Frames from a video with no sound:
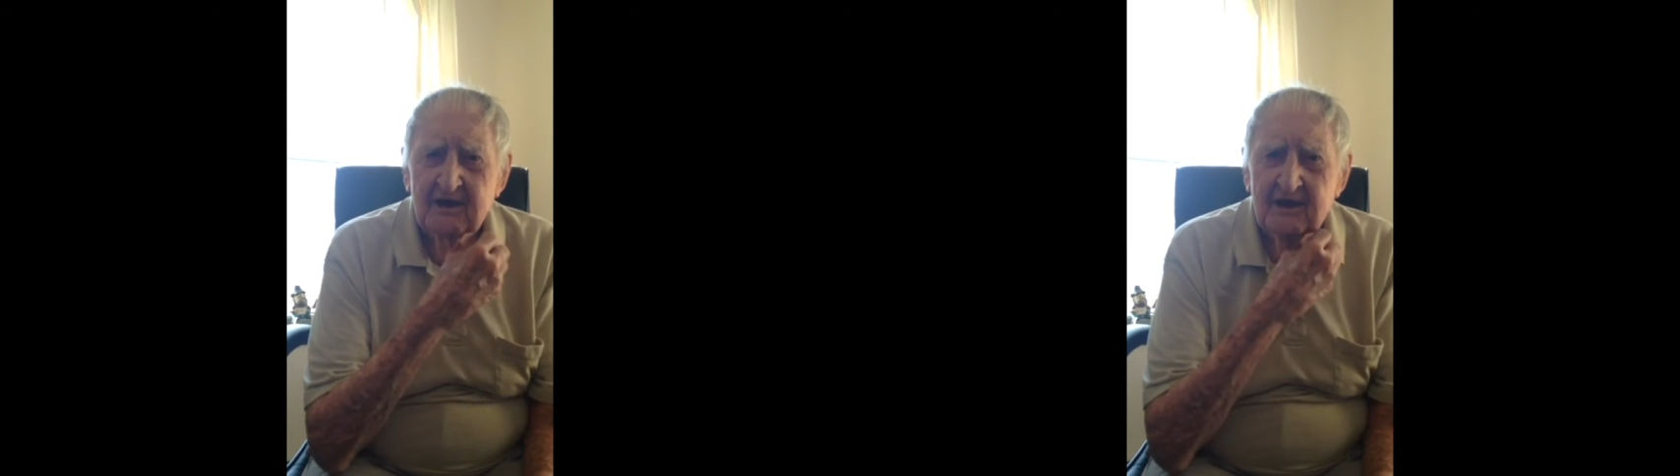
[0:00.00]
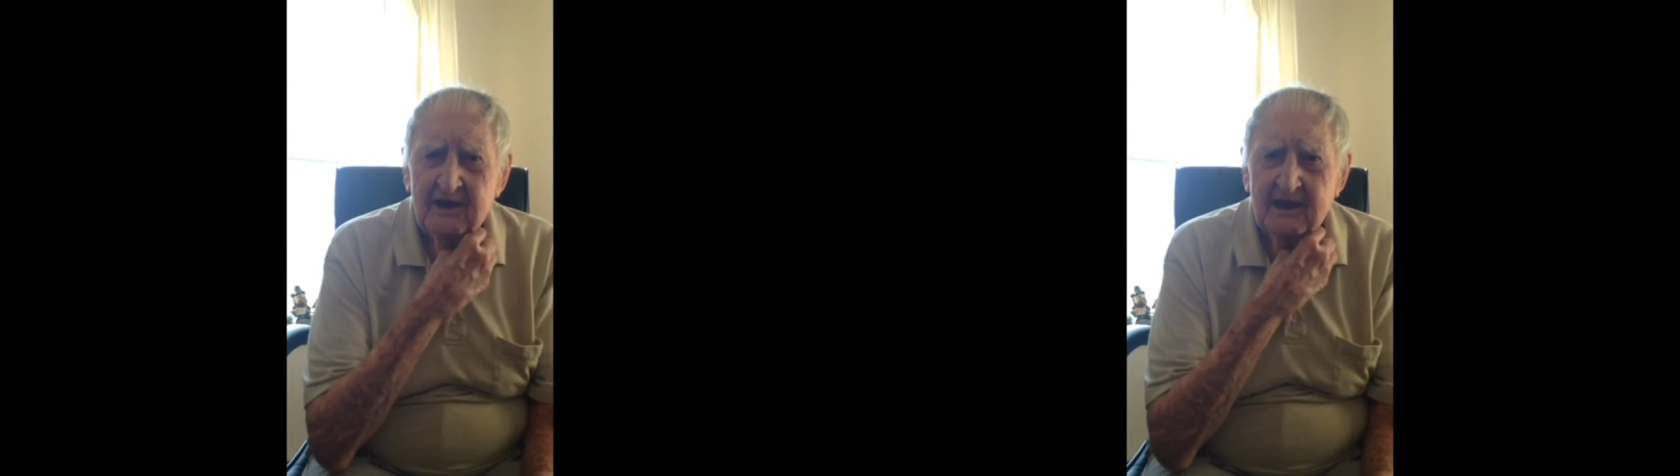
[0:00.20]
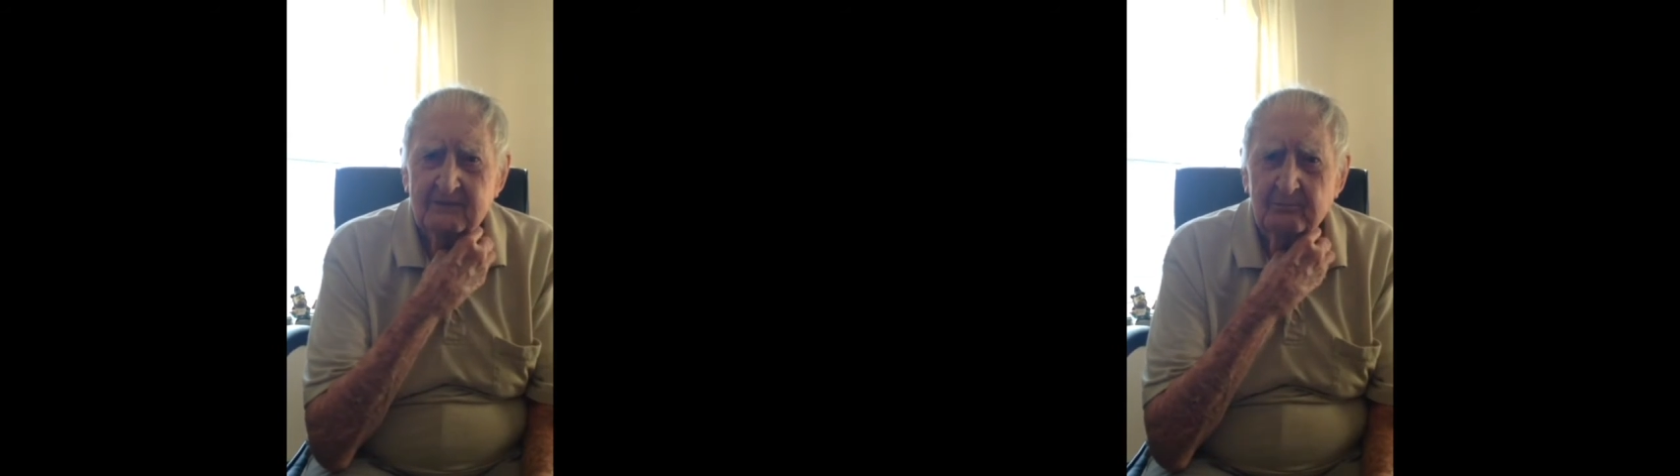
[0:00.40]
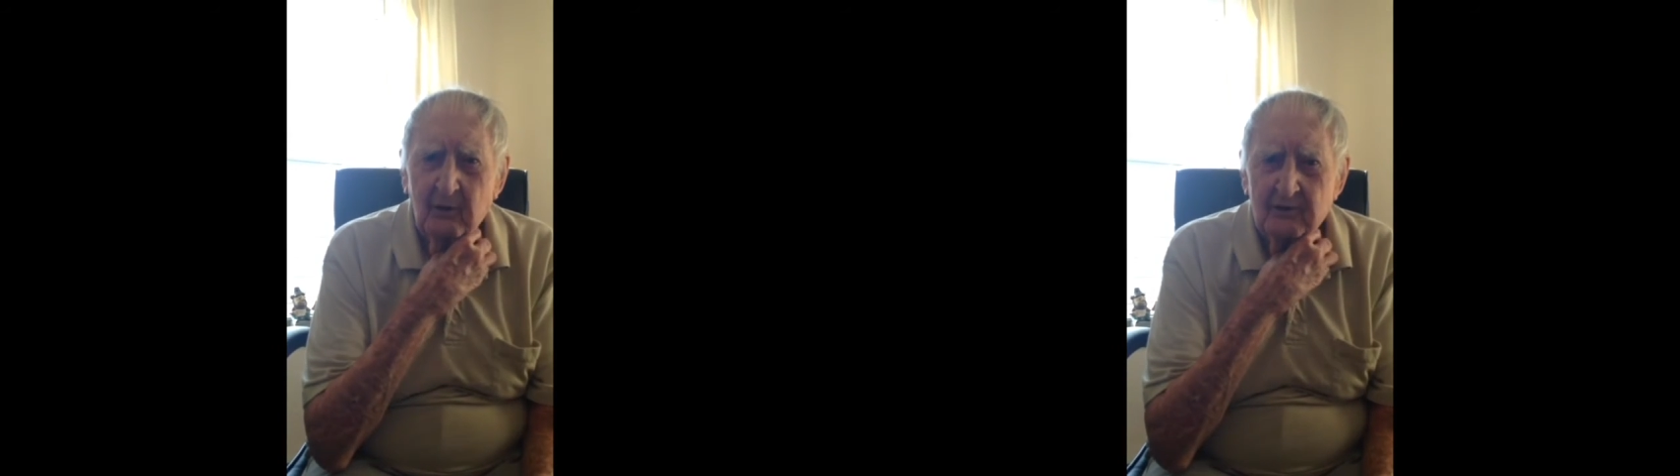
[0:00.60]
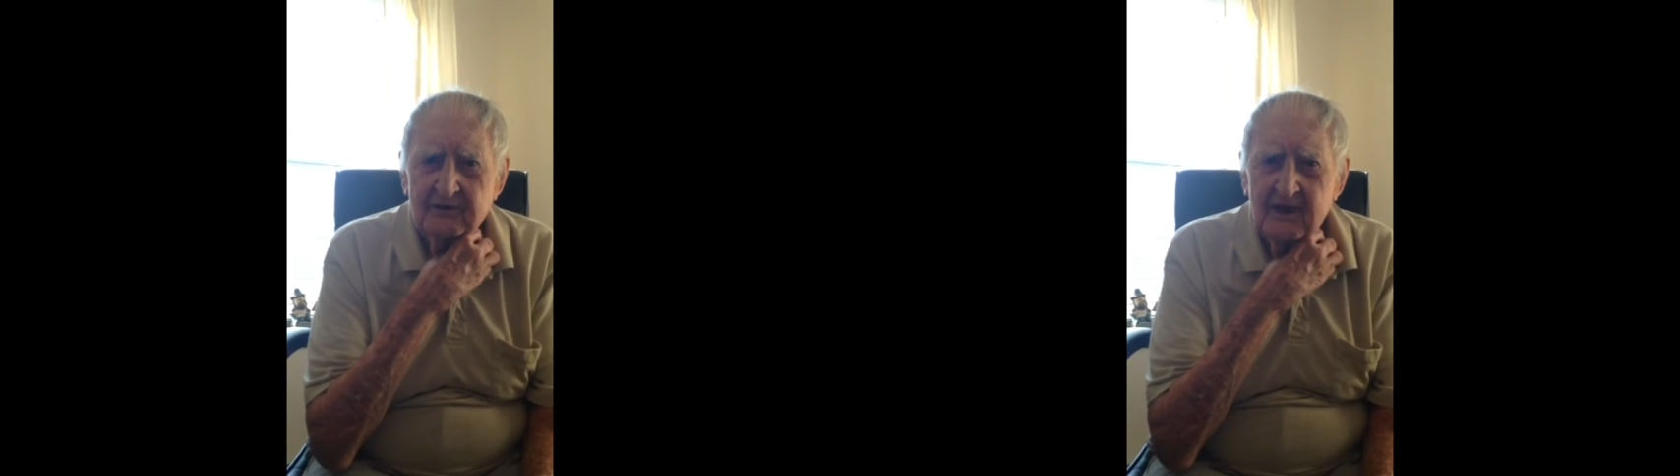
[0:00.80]
He
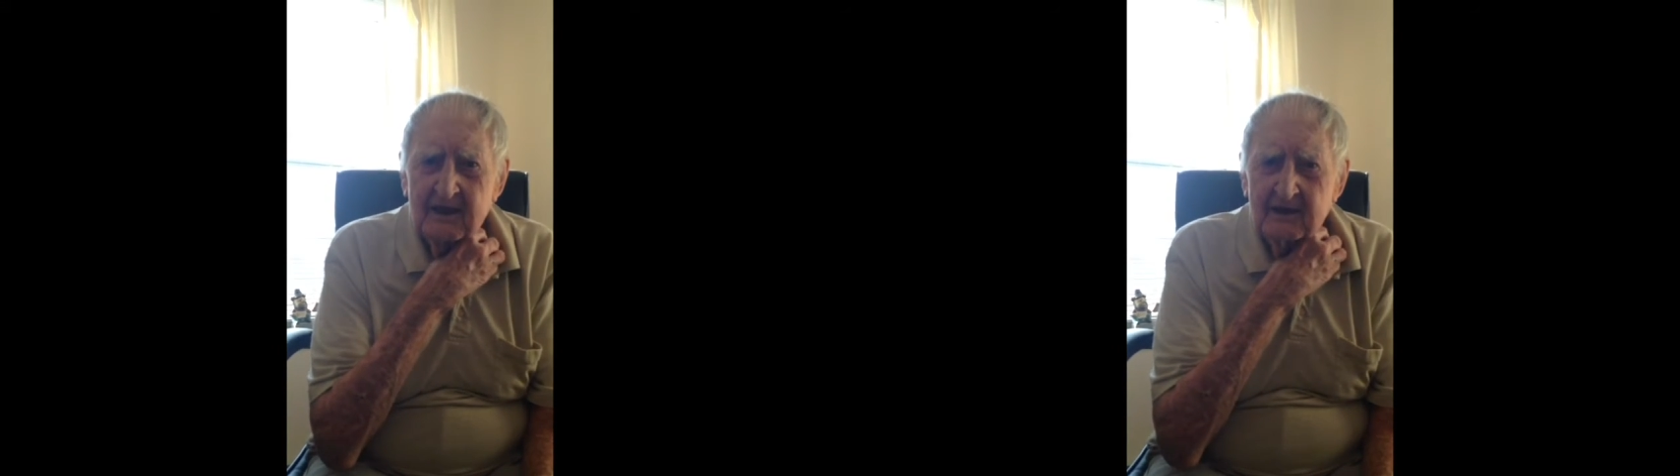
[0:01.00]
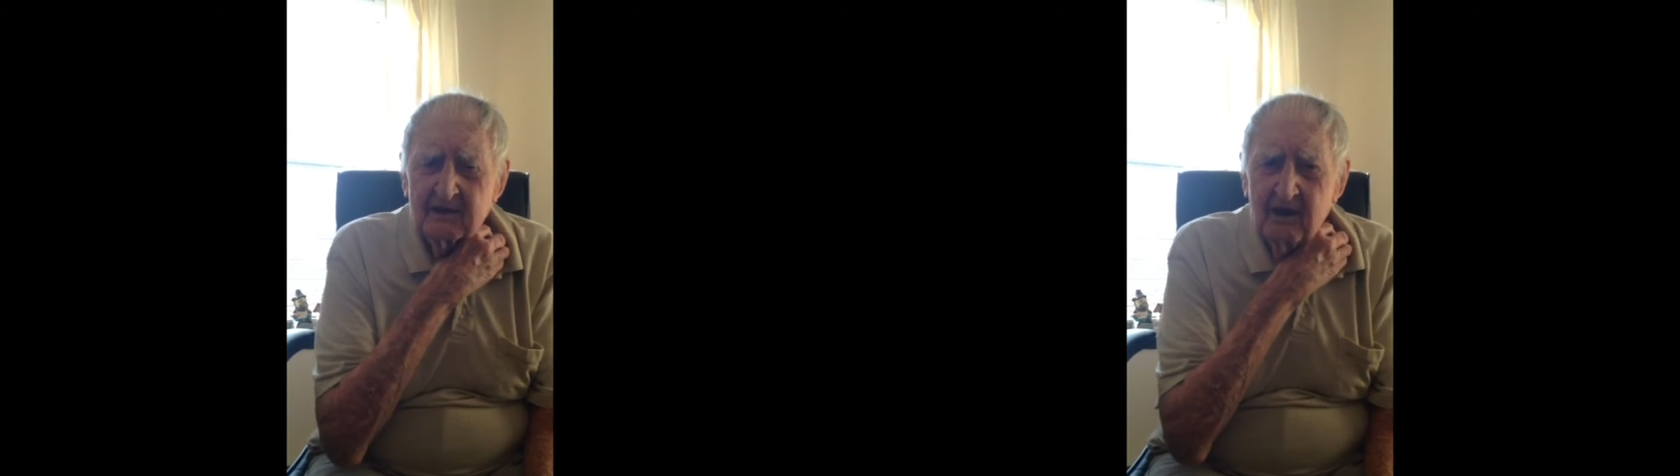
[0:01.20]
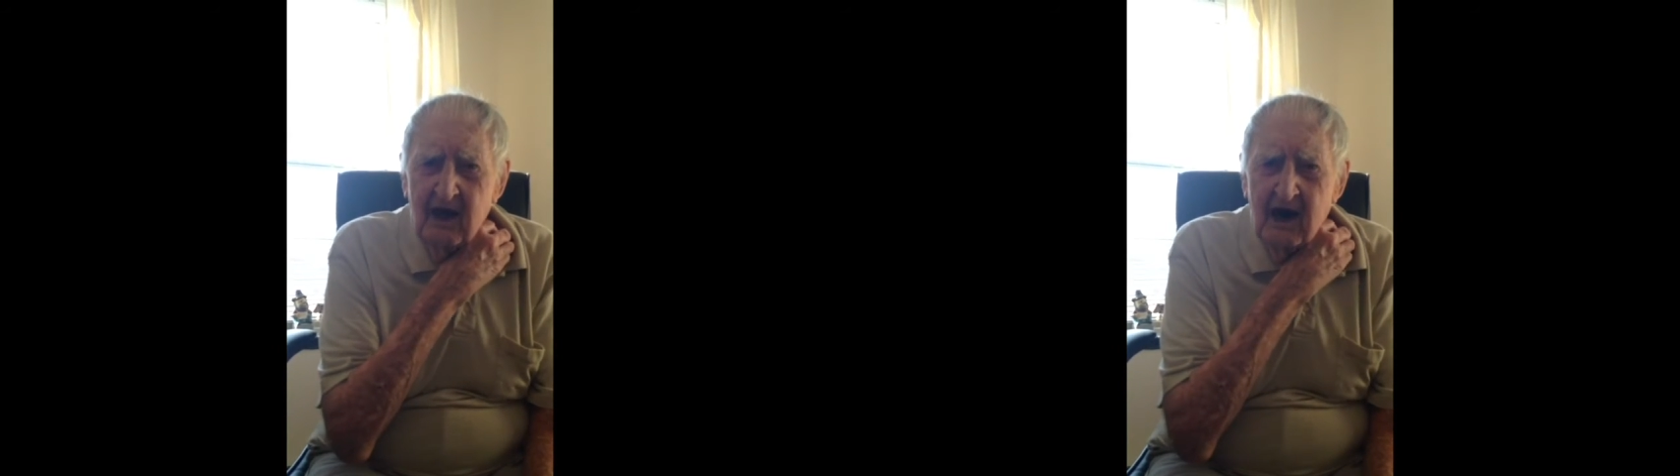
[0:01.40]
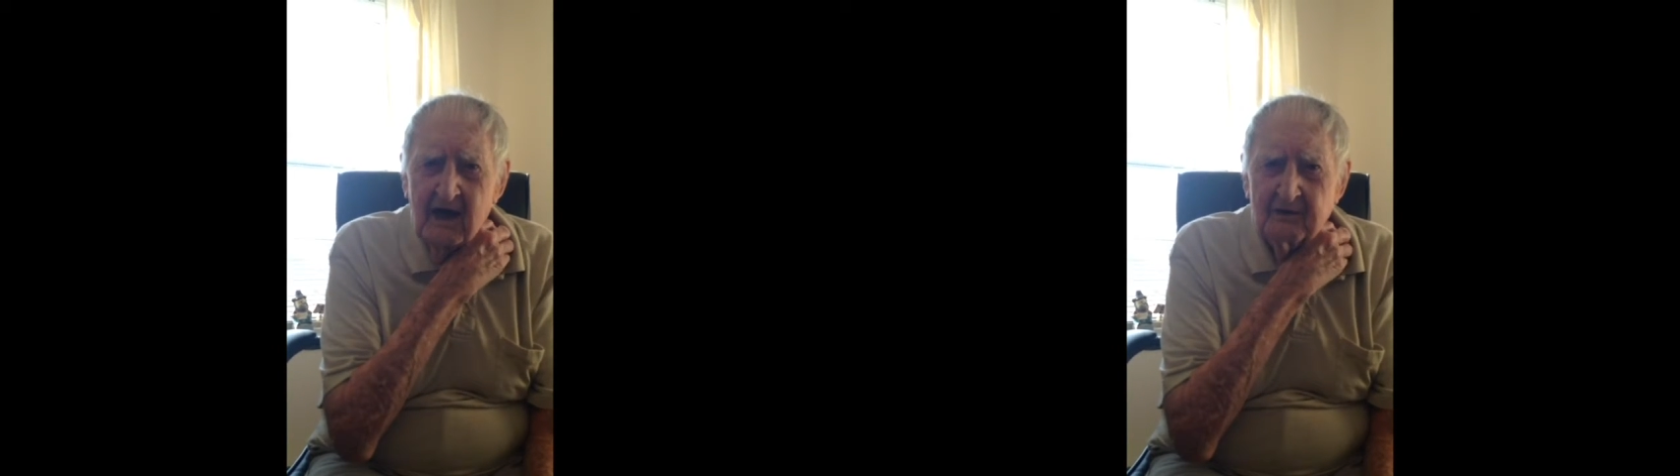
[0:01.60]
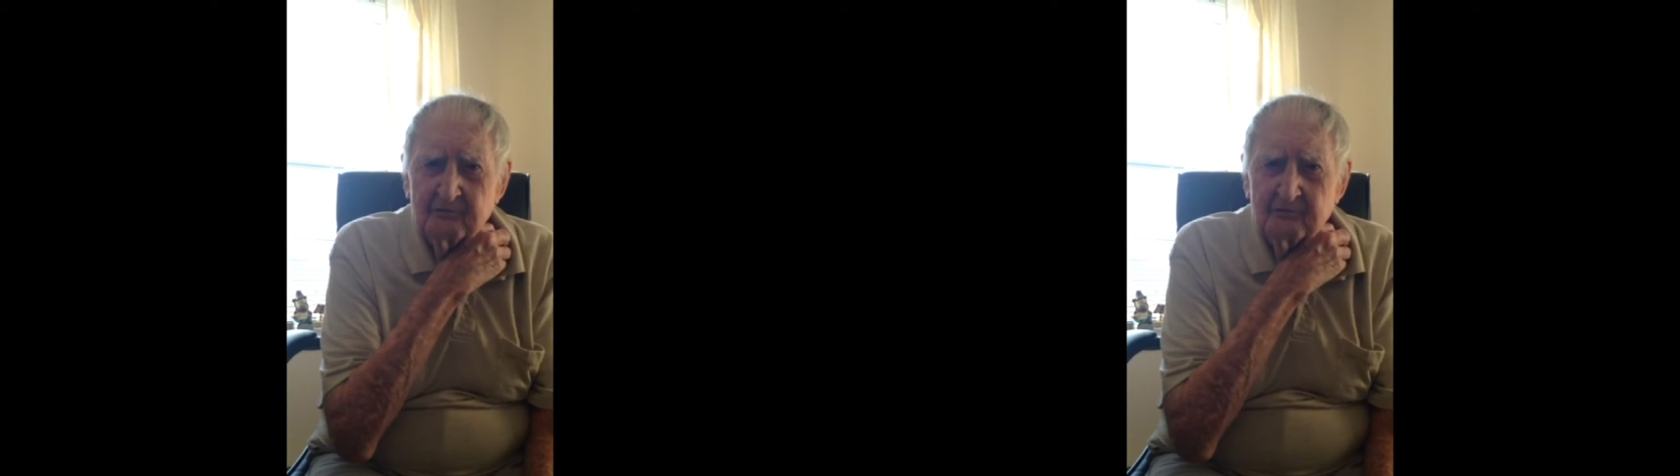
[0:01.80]
bought that lot